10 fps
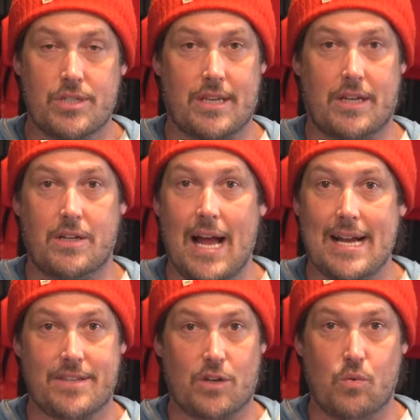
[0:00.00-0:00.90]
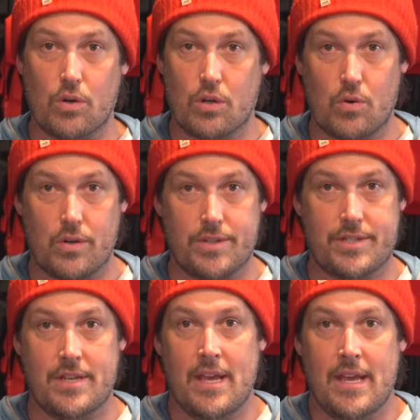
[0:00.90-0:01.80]
just the classic
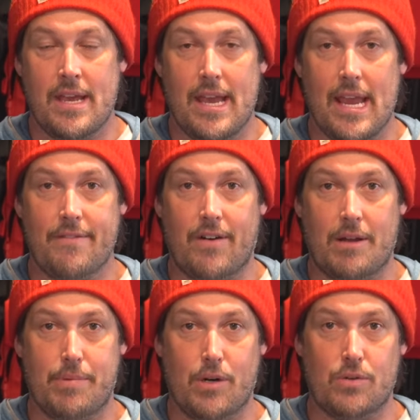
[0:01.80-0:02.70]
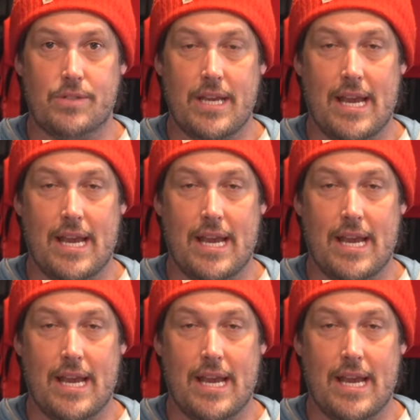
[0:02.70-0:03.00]
workhorse Avon boat.